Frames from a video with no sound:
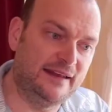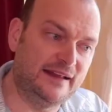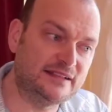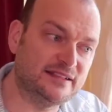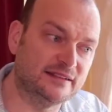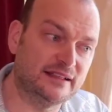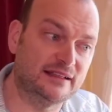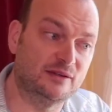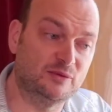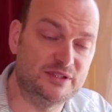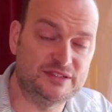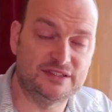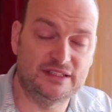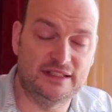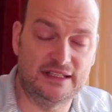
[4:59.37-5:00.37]
and that's something that we
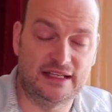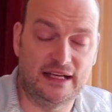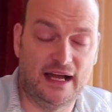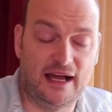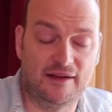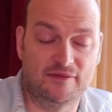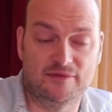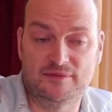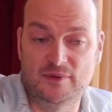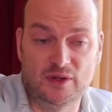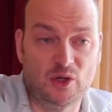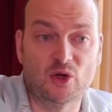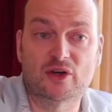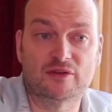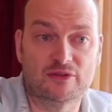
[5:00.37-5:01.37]
see, that I've
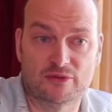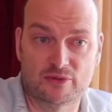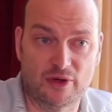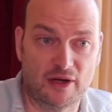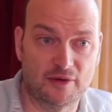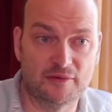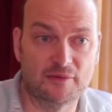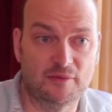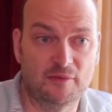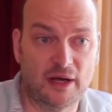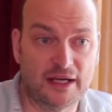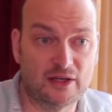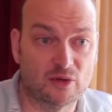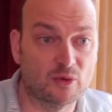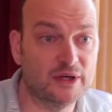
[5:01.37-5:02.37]
learned throughout
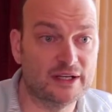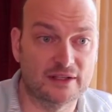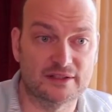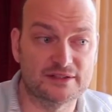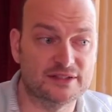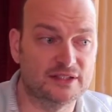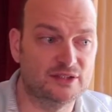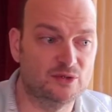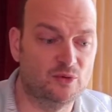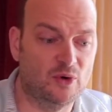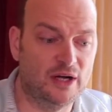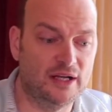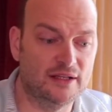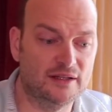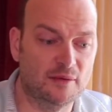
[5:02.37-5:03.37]
my career, is that you
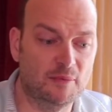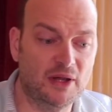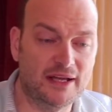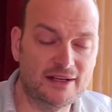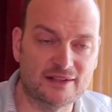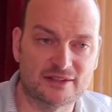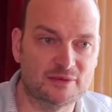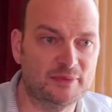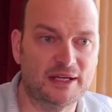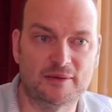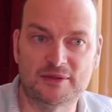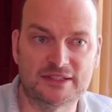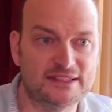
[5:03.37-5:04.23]
want the player to be able